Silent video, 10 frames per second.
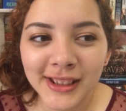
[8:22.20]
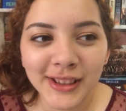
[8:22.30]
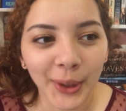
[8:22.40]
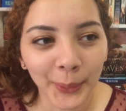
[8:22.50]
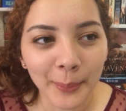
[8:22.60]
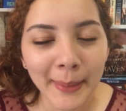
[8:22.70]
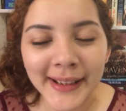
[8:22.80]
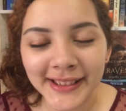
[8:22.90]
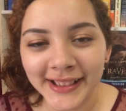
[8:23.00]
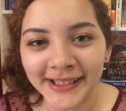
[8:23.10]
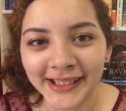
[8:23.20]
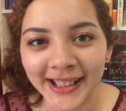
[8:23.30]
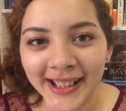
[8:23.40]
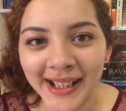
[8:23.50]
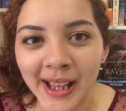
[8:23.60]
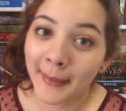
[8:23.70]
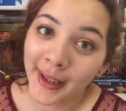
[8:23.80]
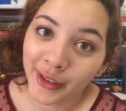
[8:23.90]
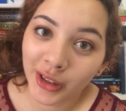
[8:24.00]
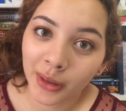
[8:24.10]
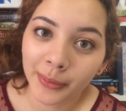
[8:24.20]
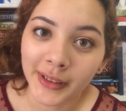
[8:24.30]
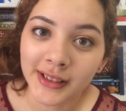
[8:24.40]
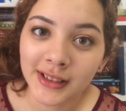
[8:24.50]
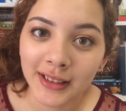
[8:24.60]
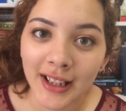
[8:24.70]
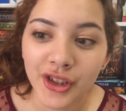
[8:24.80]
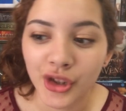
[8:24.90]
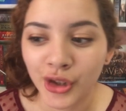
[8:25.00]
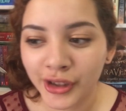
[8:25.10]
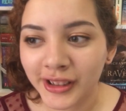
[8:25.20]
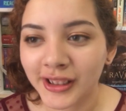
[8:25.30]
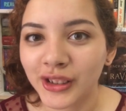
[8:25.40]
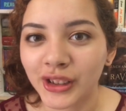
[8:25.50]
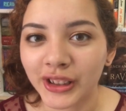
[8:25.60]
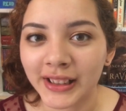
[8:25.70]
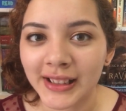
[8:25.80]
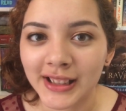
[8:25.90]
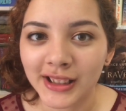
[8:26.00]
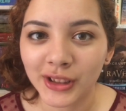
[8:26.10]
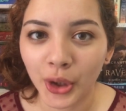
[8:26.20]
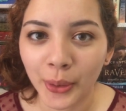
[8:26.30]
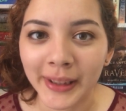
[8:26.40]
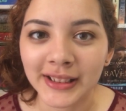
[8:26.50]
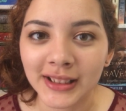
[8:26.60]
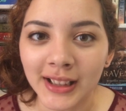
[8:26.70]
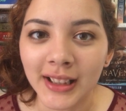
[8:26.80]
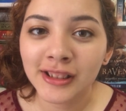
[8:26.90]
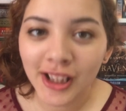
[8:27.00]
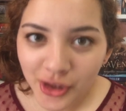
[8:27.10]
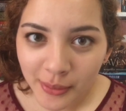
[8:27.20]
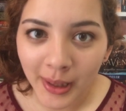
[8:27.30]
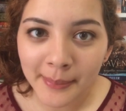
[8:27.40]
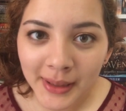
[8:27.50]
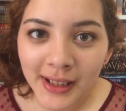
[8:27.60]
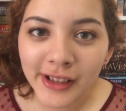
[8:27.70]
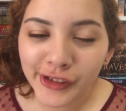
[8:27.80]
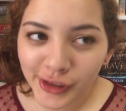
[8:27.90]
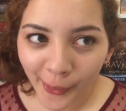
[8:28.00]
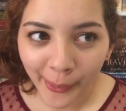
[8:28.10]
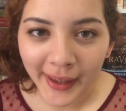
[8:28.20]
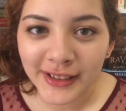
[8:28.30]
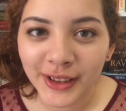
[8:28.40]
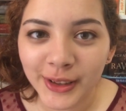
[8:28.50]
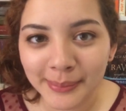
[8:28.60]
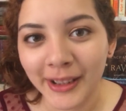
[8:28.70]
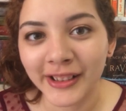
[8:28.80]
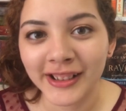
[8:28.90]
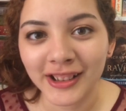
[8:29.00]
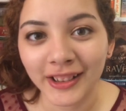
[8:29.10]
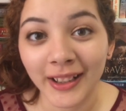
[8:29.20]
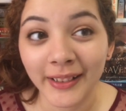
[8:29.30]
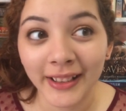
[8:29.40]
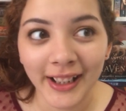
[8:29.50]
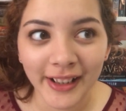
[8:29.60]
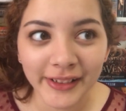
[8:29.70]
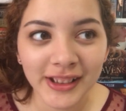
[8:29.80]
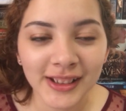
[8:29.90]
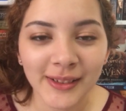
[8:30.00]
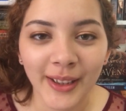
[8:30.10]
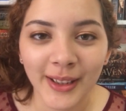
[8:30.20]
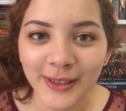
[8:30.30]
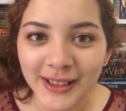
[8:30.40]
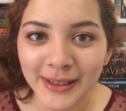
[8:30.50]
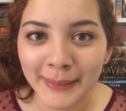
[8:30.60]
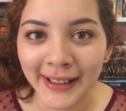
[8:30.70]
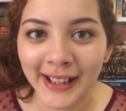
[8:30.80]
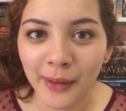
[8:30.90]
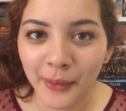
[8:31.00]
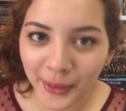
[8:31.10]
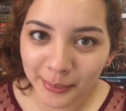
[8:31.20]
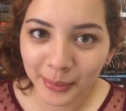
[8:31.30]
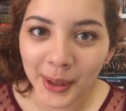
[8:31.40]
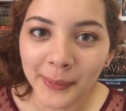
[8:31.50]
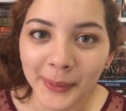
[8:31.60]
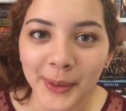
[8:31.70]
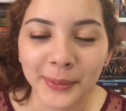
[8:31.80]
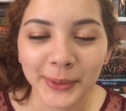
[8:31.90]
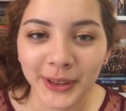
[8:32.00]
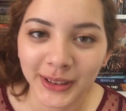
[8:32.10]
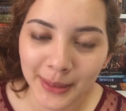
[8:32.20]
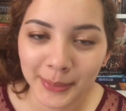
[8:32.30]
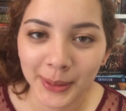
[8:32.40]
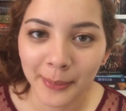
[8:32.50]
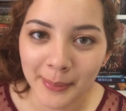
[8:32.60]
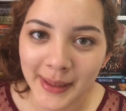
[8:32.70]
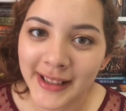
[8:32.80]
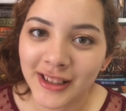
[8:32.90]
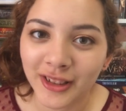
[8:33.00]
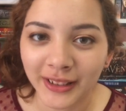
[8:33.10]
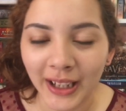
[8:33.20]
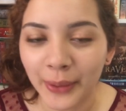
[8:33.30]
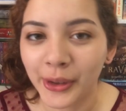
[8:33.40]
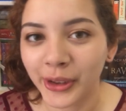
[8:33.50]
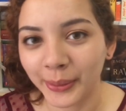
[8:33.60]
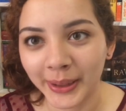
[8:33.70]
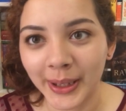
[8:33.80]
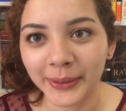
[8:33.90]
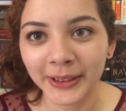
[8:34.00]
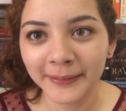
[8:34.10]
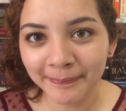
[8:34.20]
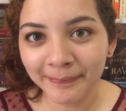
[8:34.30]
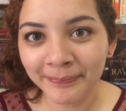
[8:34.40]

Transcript: So basically, my girlfriend slash your sister is going to set you up so that your parents are out of the house, so that you can make out with your boyfriend for a couple of minutes or hours or whatever.